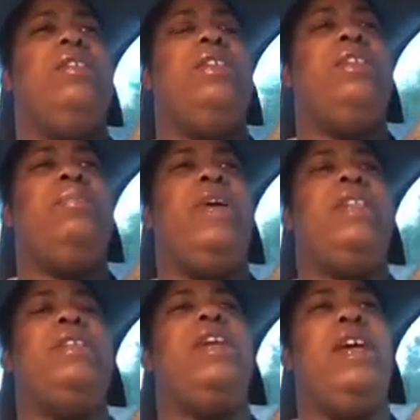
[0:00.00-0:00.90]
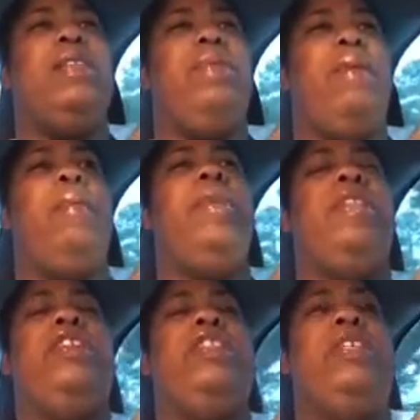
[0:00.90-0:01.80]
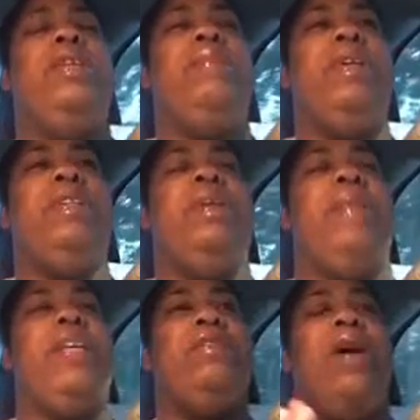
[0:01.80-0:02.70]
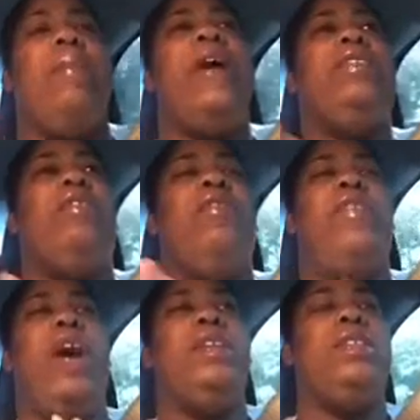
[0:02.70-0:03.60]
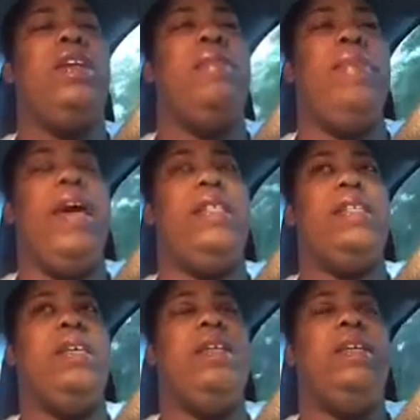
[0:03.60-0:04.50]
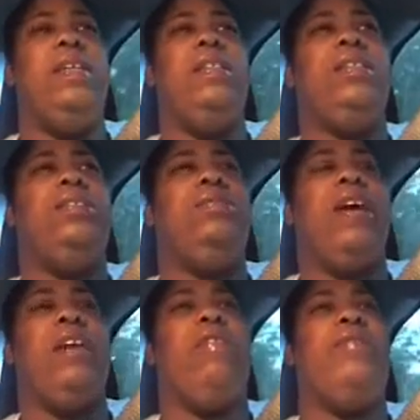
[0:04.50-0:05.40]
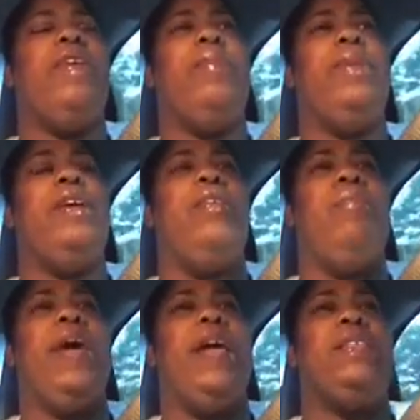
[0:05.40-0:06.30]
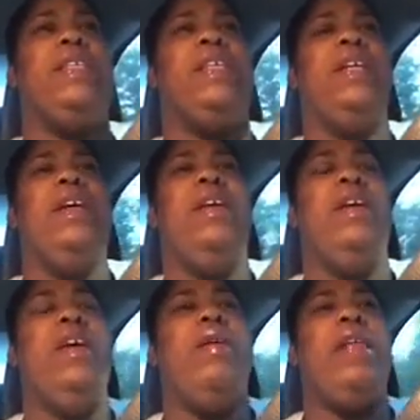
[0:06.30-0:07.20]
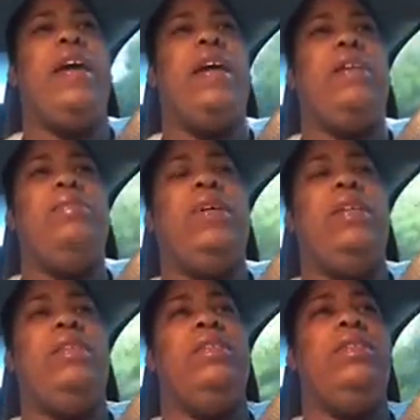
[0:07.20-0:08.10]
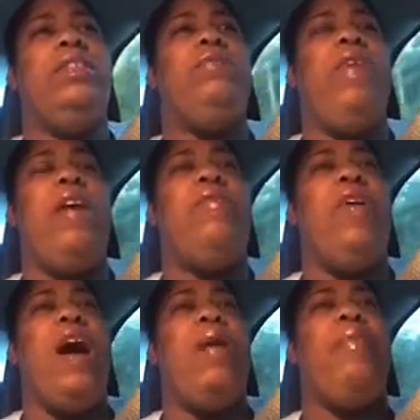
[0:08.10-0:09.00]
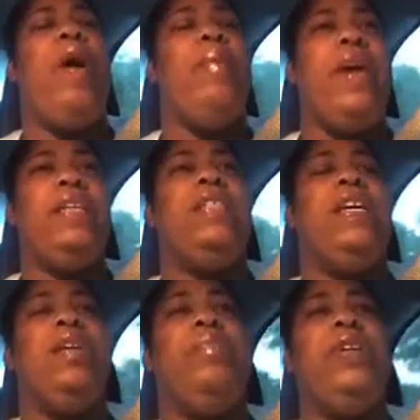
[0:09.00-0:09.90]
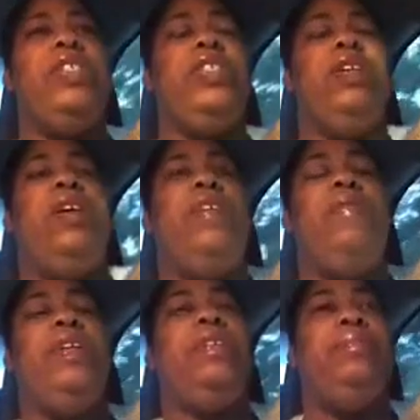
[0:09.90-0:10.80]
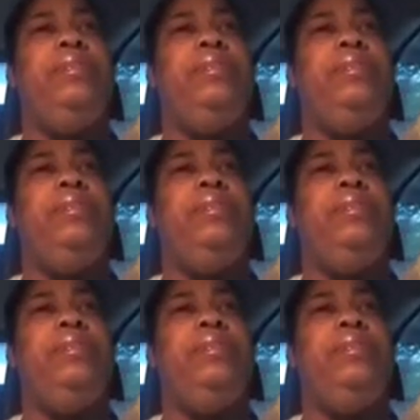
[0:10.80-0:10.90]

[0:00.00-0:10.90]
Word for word: Since Mother's Day is past, my mother, she did a Mother's Day basket, so I might do a Father's Day basket. And just do like a real big old basket. Like, but this raffle, I'll probably like take a picture of it